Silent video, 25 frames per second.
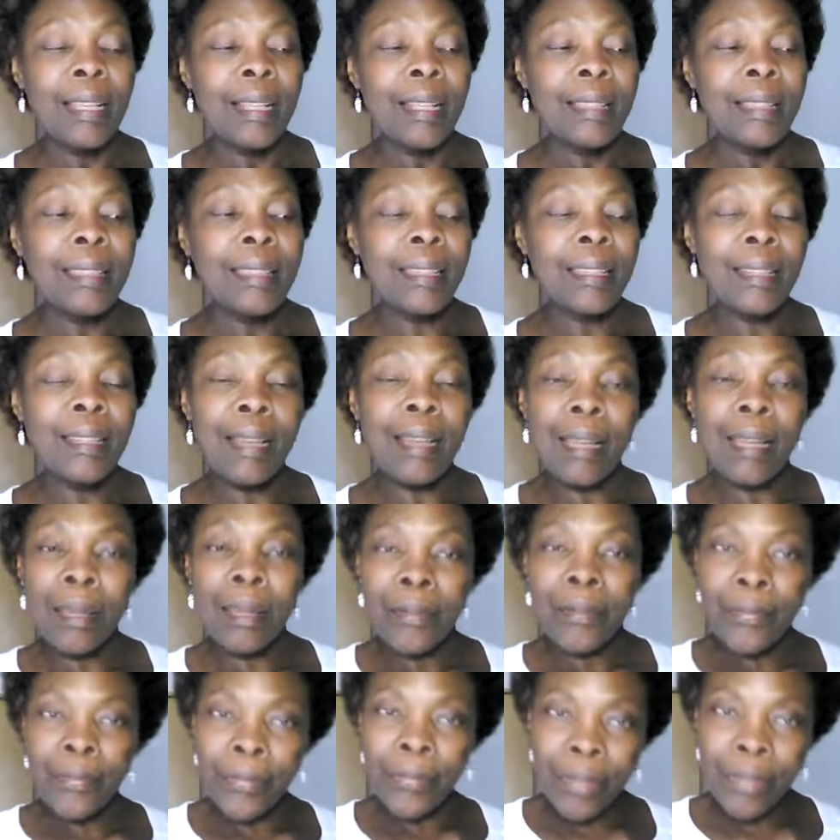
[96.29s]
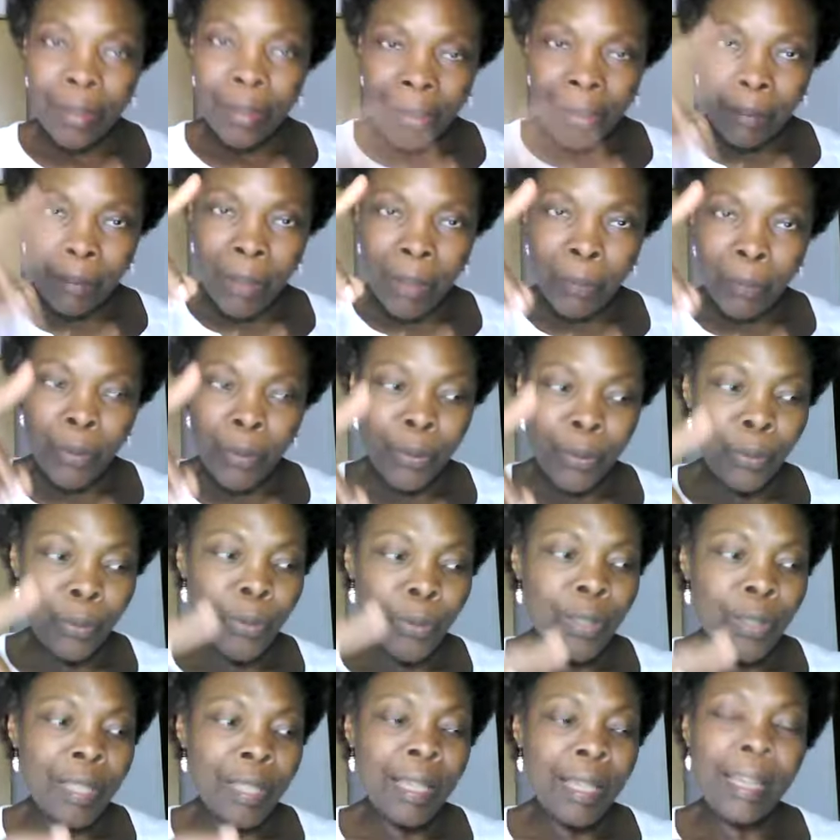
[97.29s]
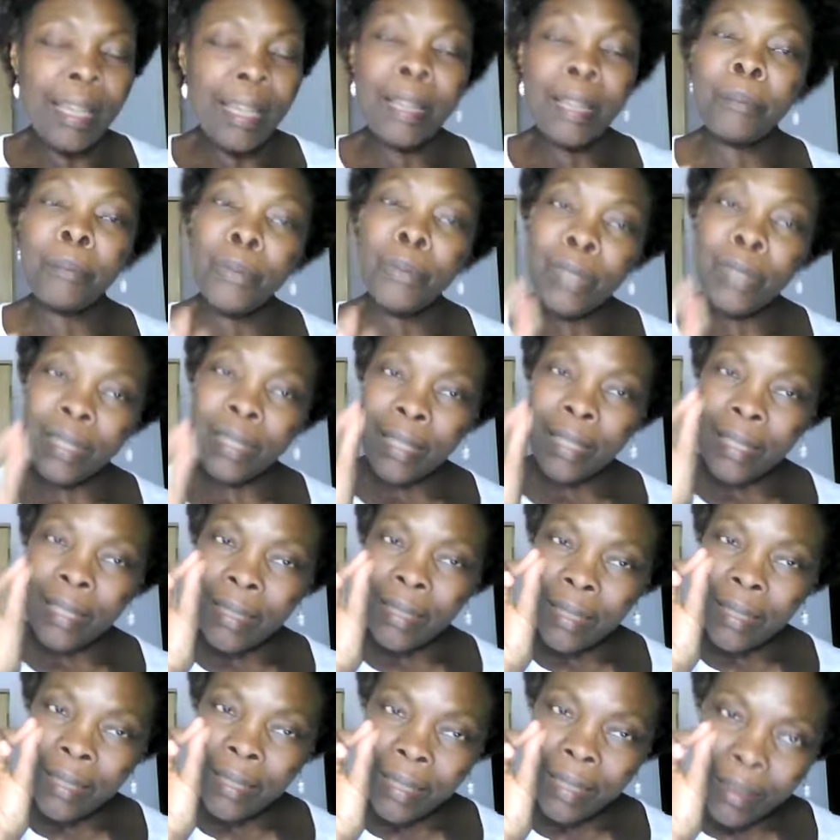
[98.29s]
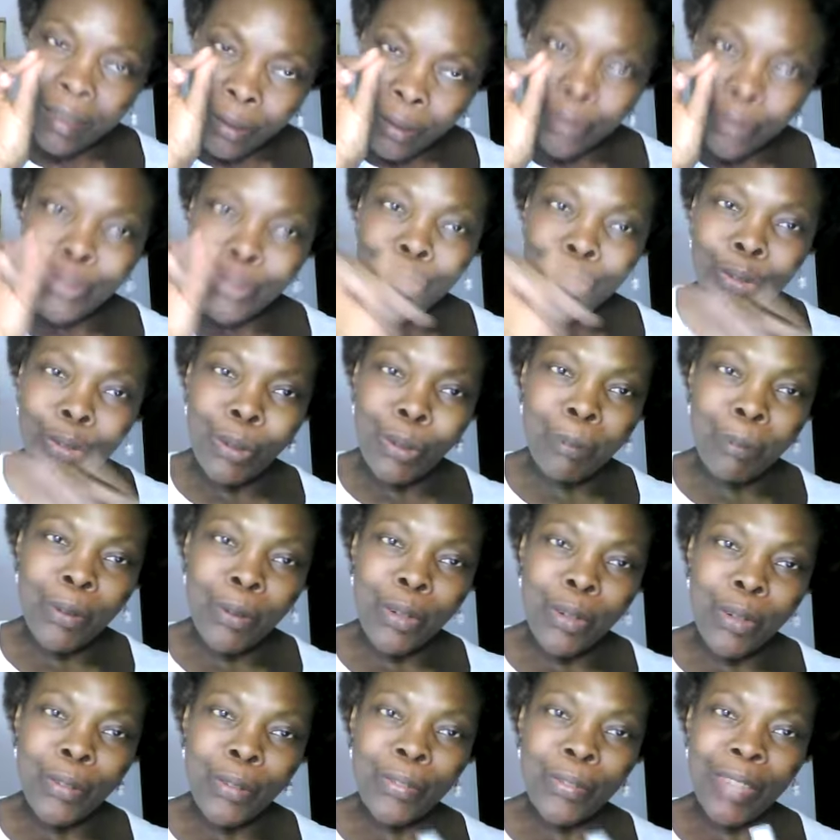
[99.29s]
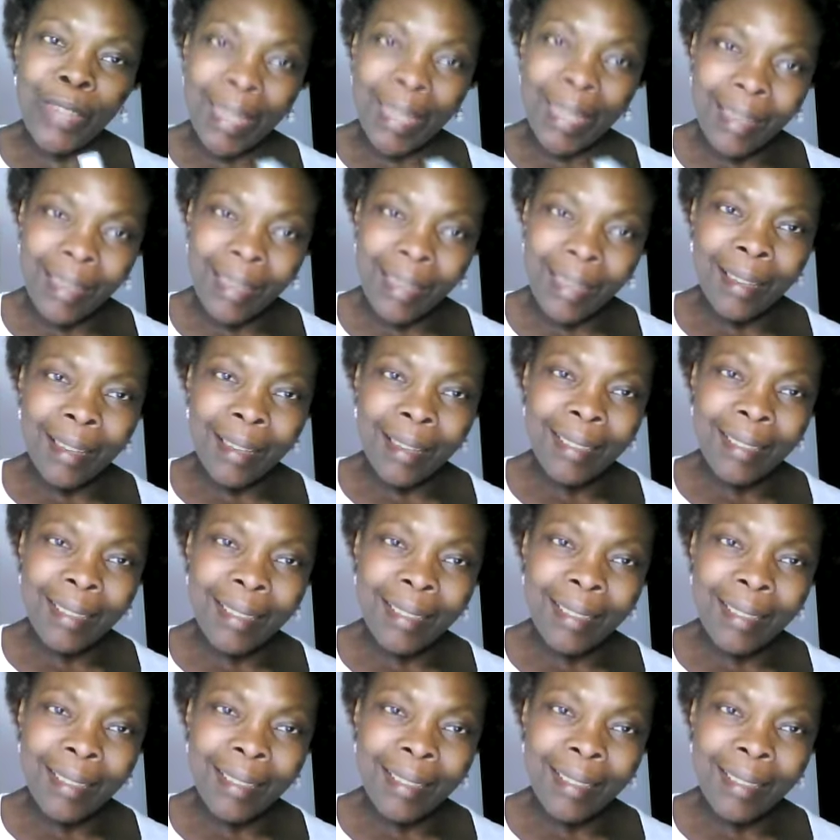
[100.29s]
Then I fill them up with water and put a little drop of care